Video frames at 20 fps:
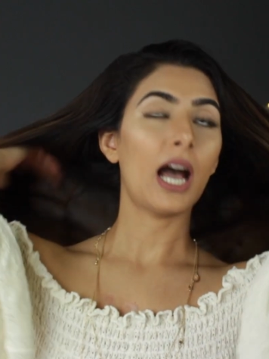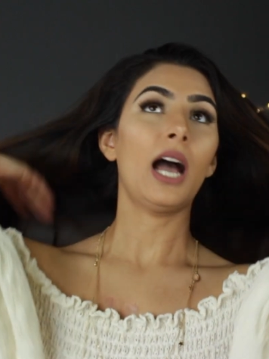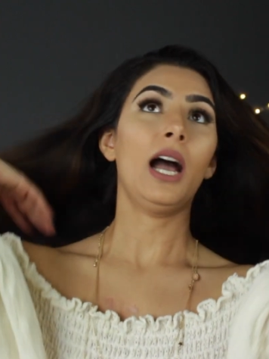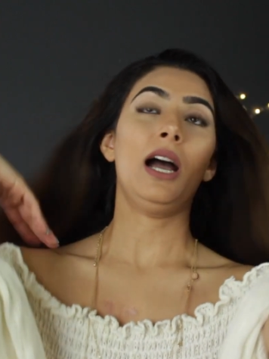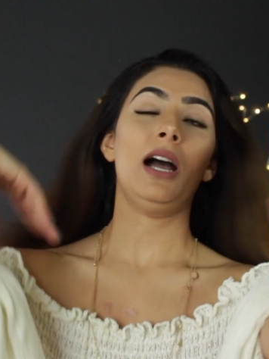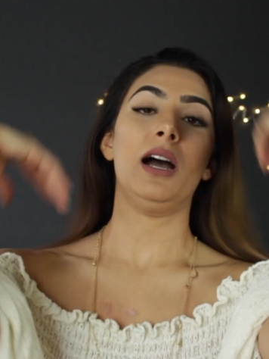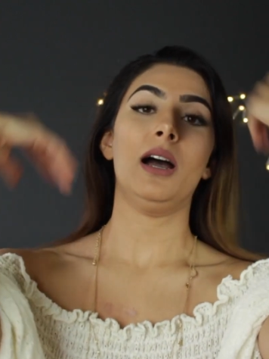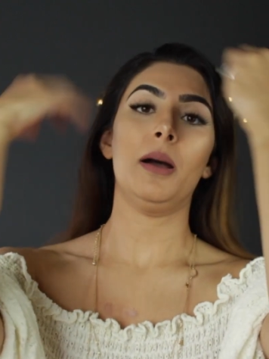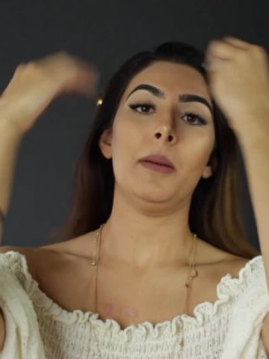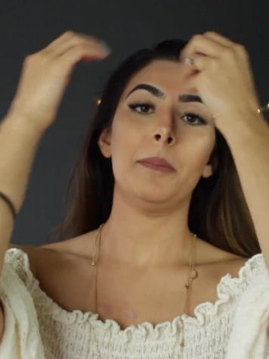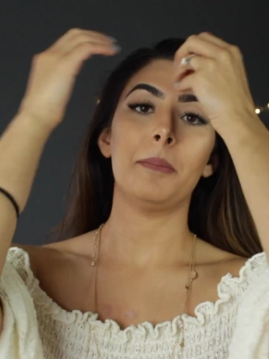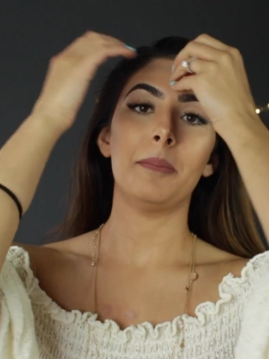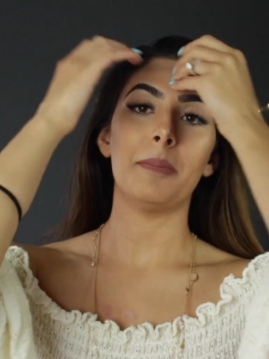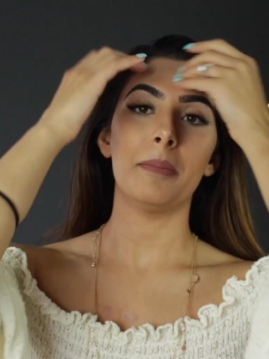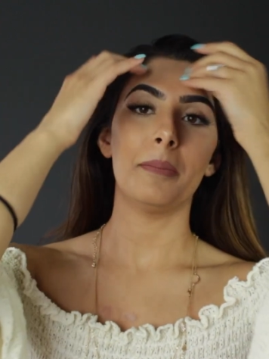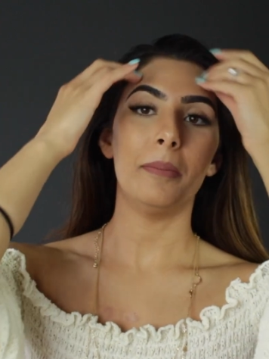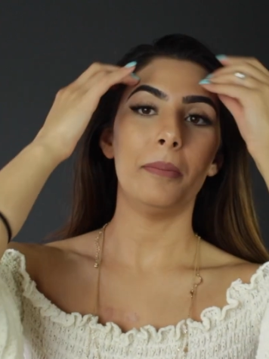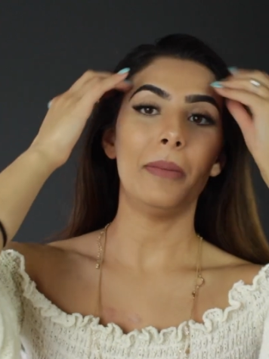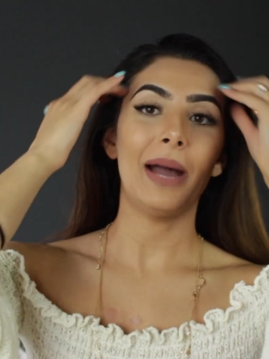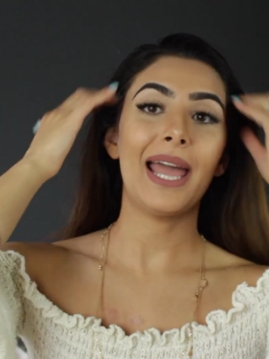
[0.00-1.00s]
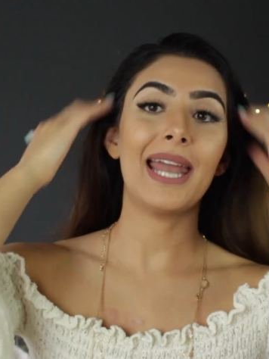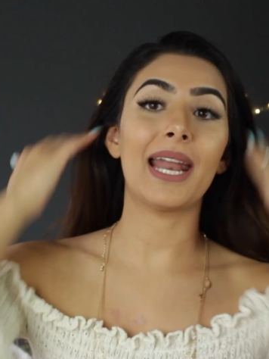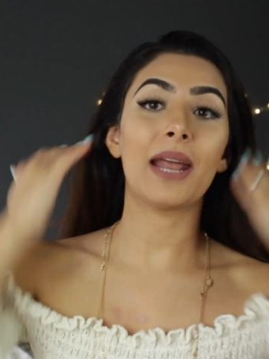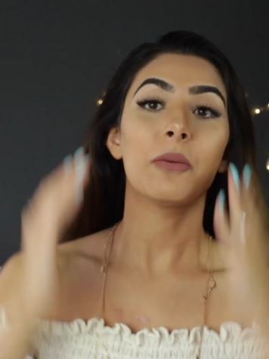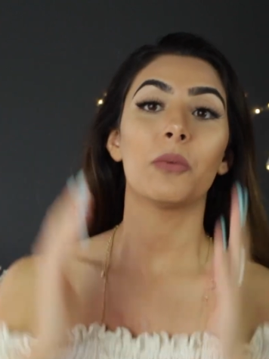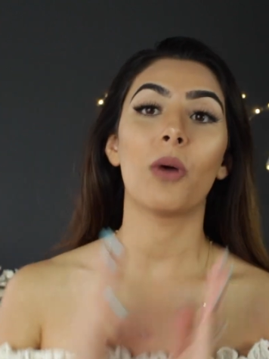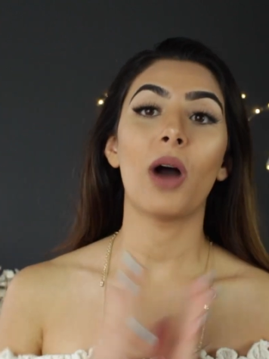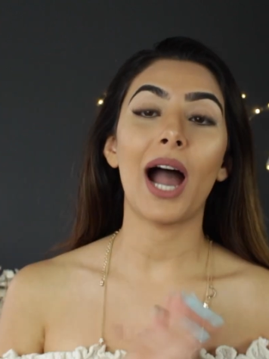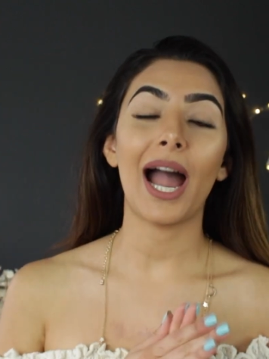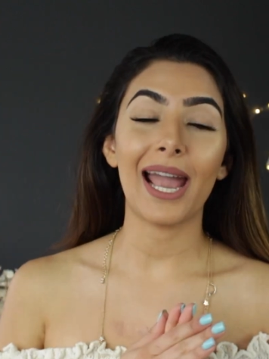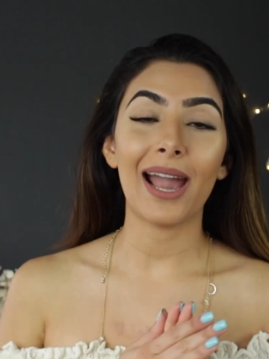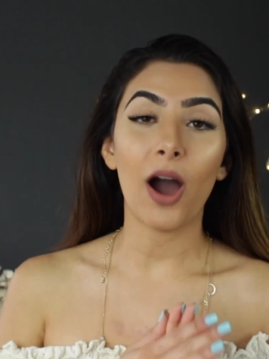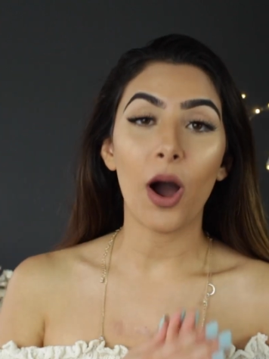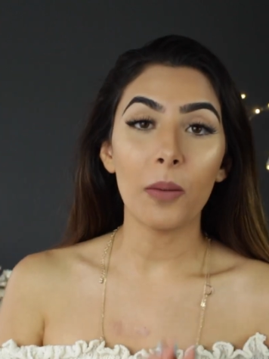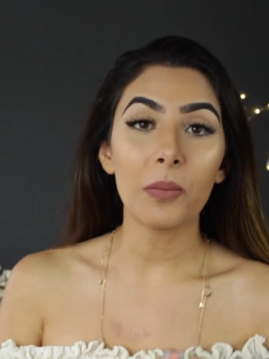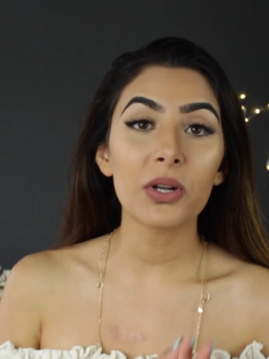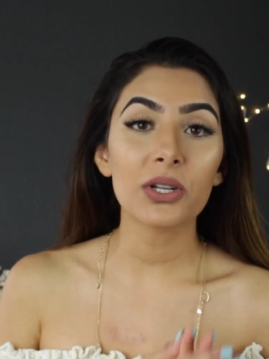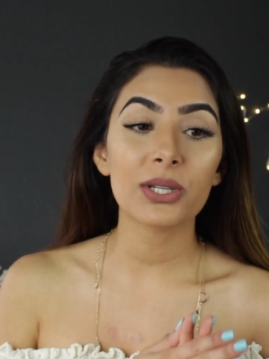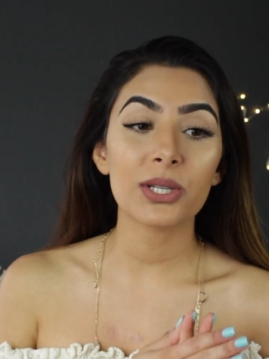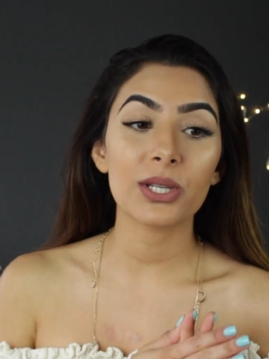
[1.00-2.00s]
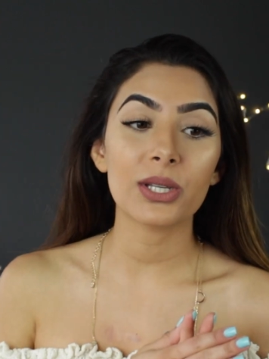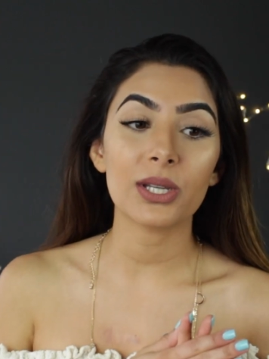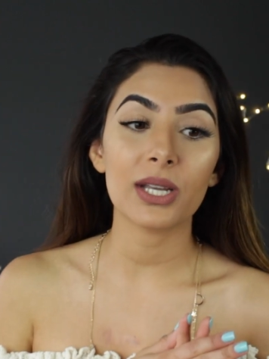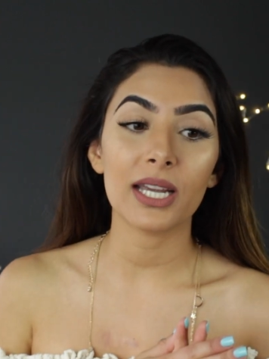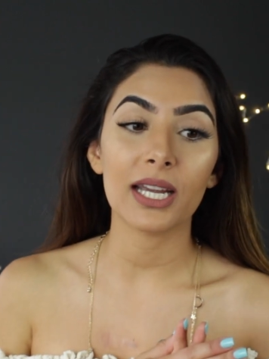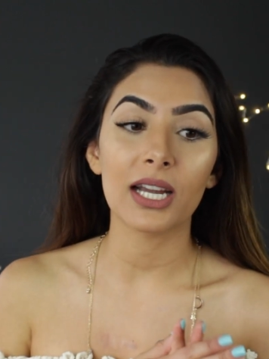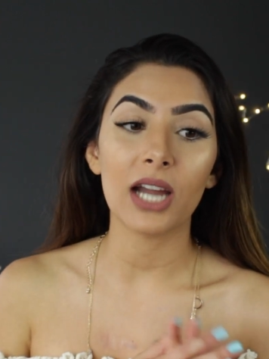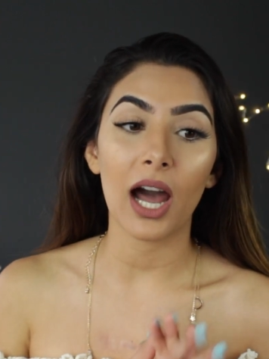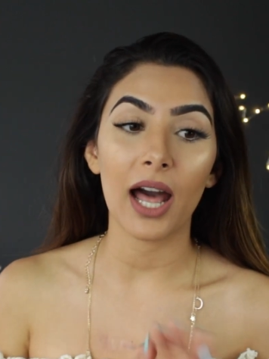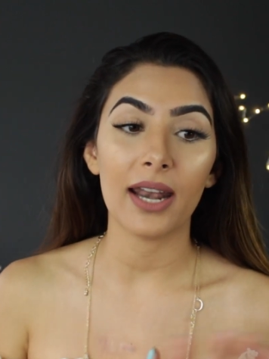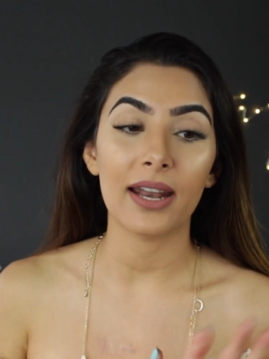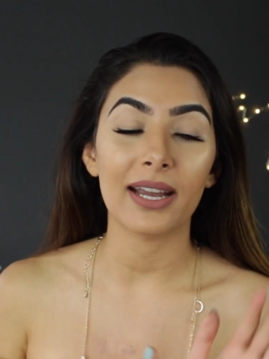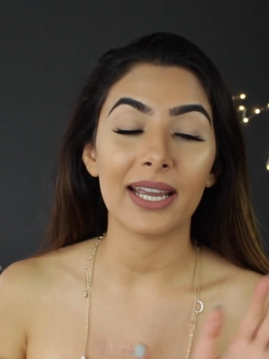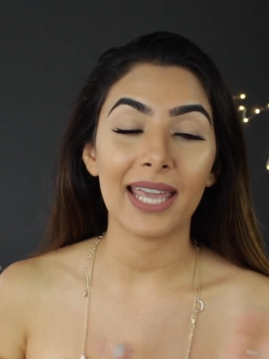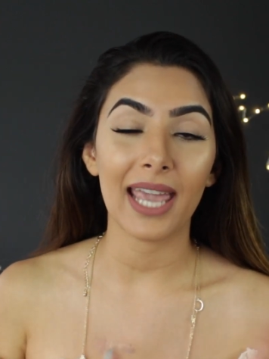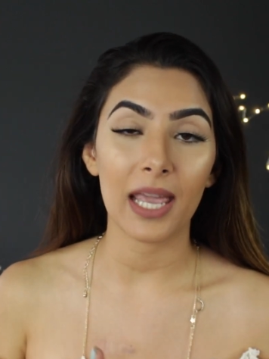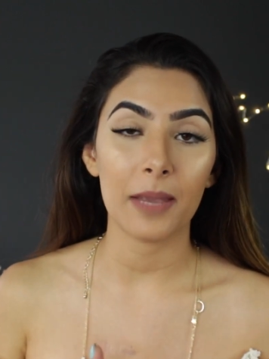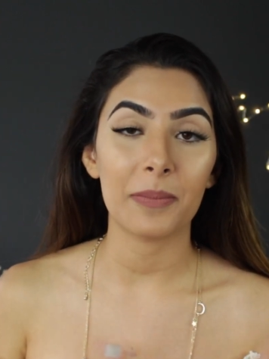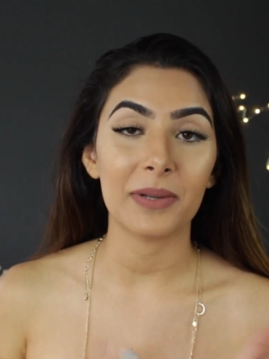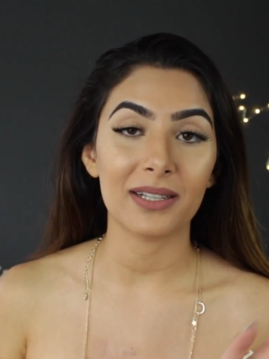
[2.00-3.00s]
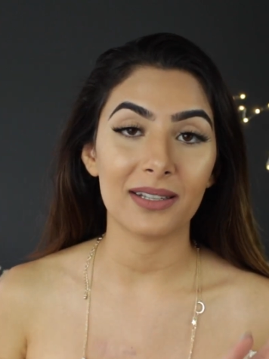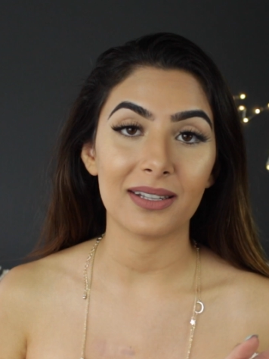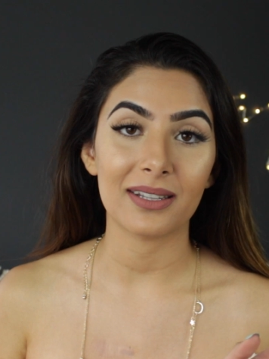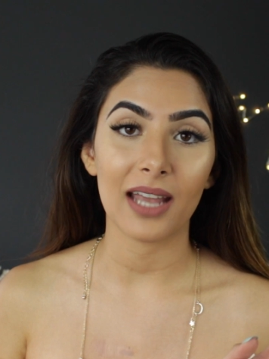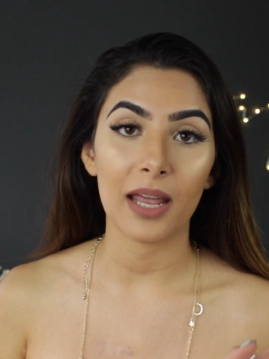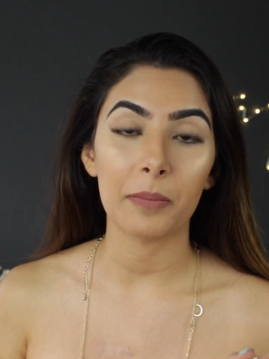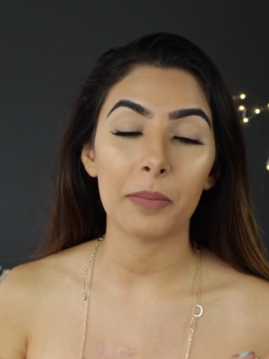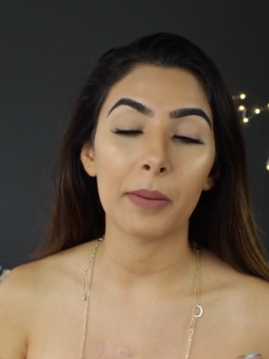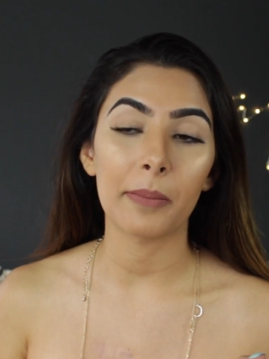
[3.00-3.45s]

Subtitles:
And I almost got a cape instead,